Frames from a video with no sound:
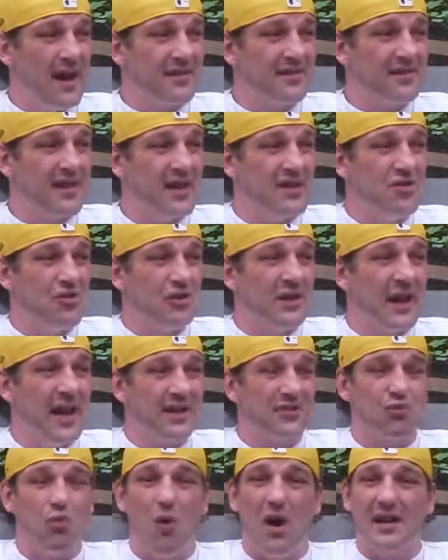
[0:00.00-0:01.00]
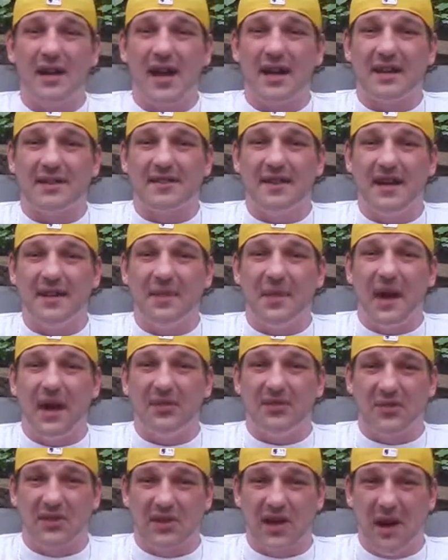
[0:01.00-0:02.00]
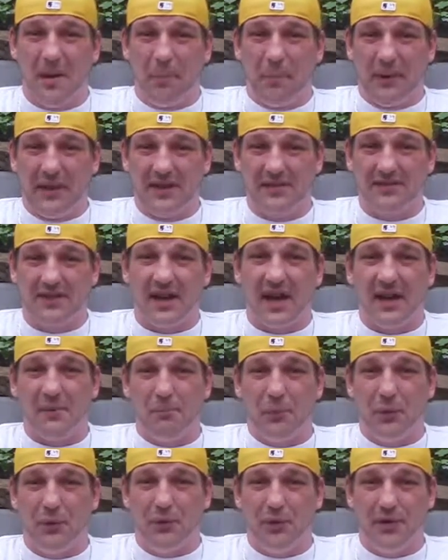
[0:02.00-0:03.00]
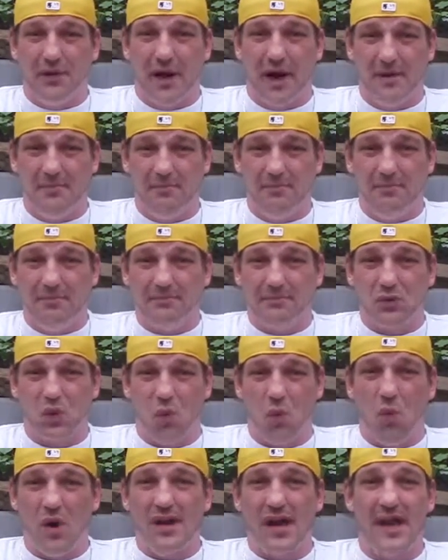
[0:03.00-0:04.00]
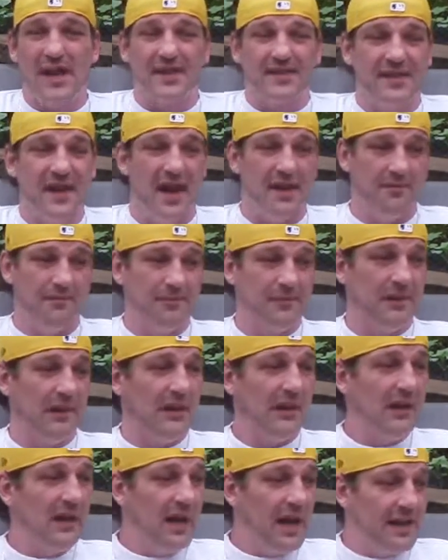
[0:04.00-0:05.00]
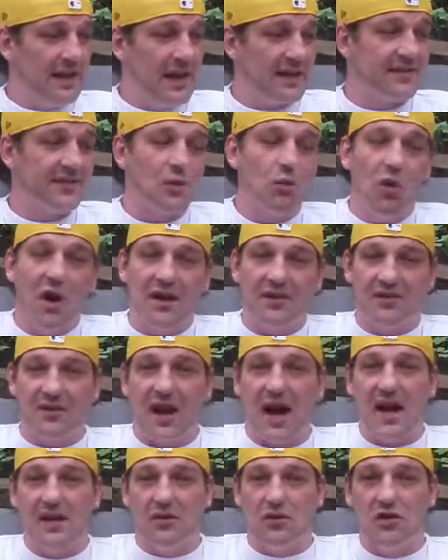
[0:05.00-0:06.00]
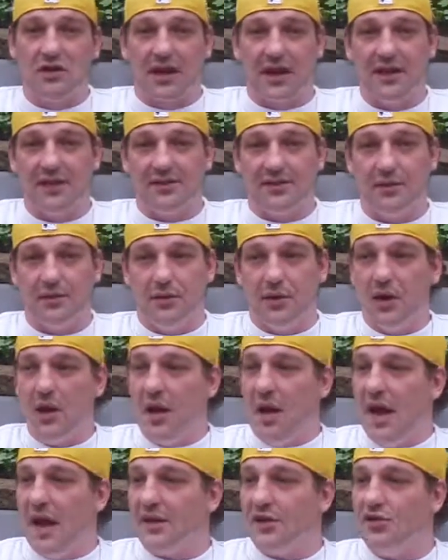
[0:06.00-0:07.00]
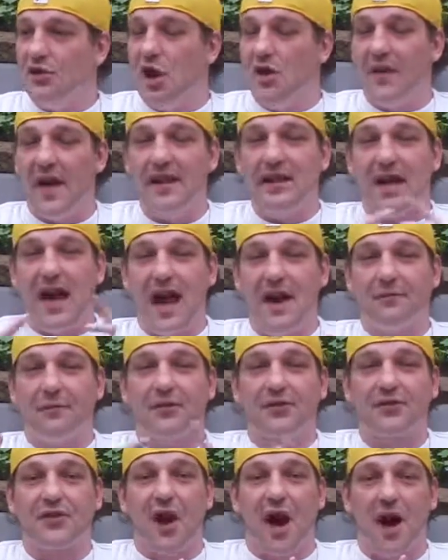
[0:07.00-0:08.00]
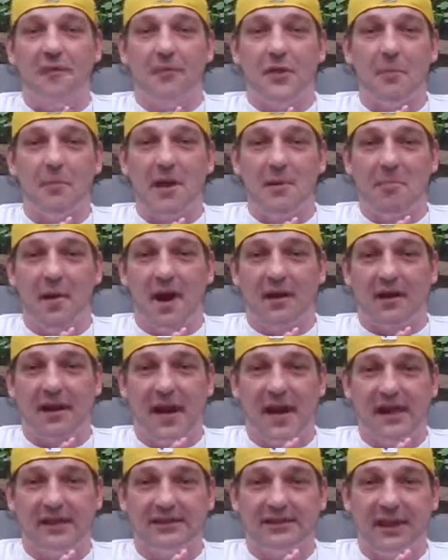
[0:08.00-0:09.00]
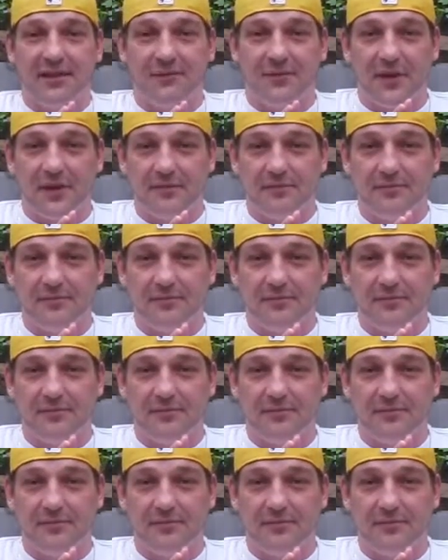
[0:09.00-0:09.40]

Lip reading: you'll catch 1 out of 10,000 companies that ain't built on hype. 1 out of 10. And that's the ones that I look into. And they laughed and scoffed at me about cash gifting.